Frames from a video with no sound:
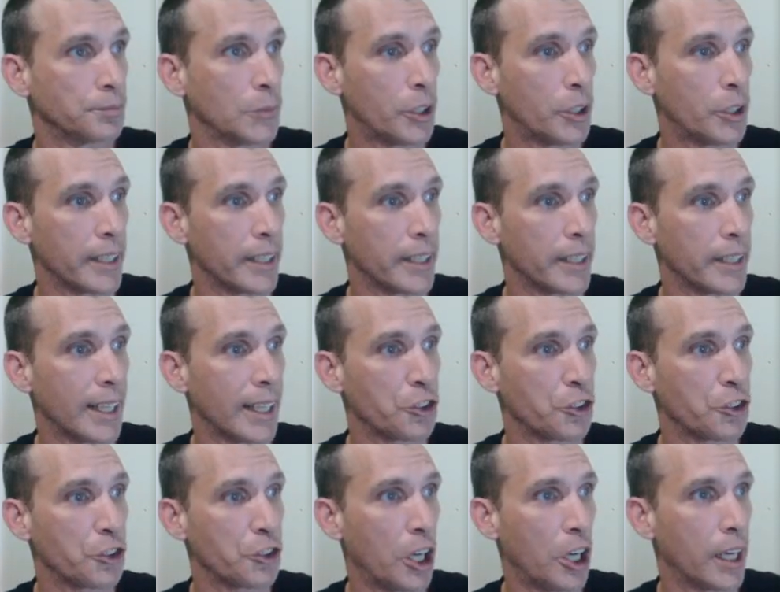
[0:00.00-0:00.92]
Okay,
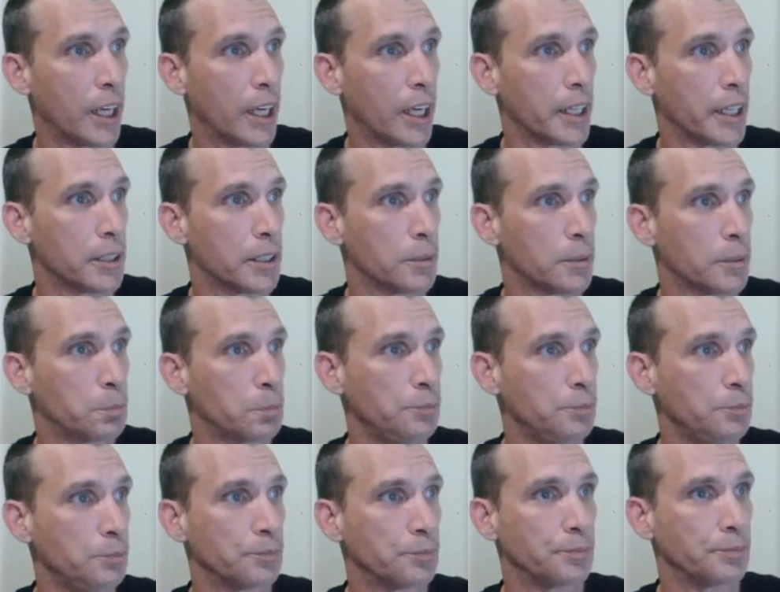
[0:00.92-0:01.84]
that's odd.
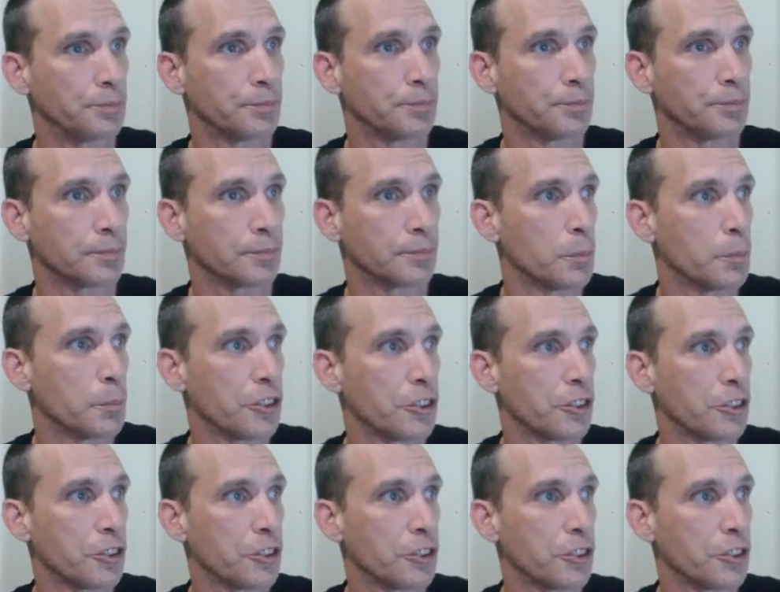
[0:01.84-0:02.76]
Hmm.
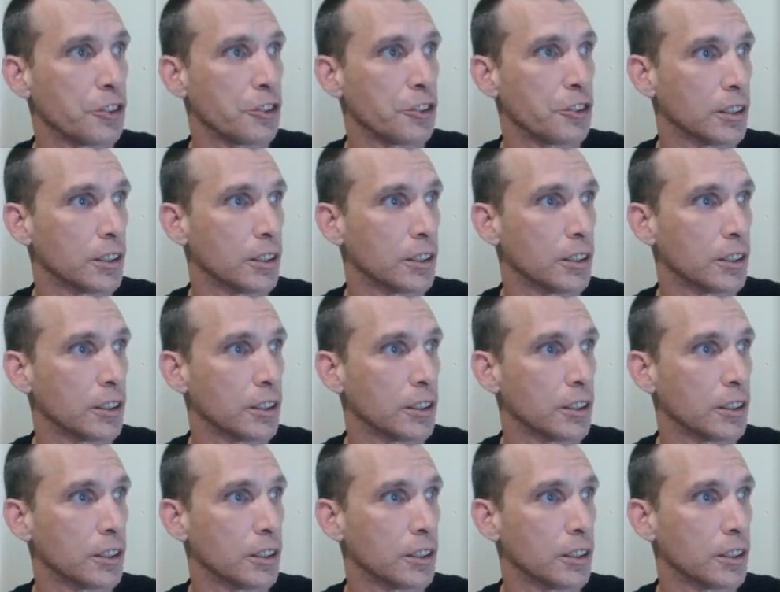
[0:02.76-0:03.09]
Because this